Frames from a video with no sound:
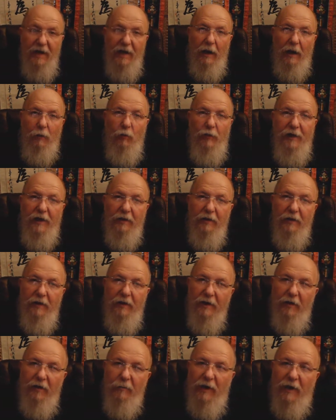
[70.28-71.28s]
And we can
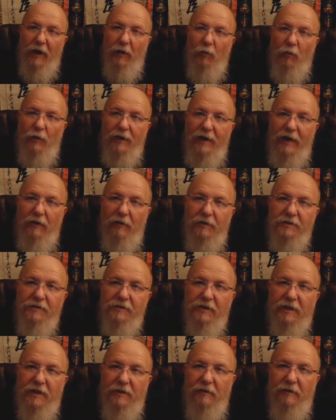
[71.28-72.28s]
think about what
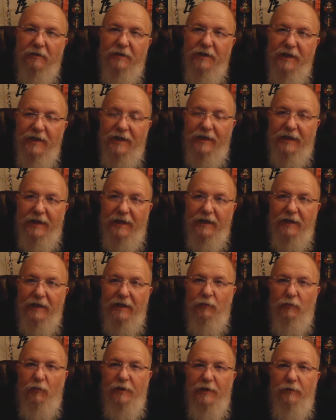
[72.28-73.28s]
Aristotle did
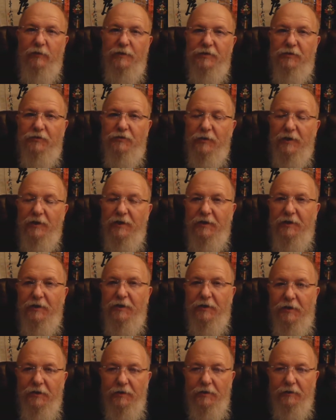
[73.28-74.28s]
and what he was trying to
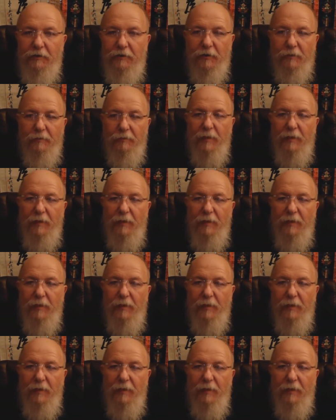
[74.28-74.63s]
do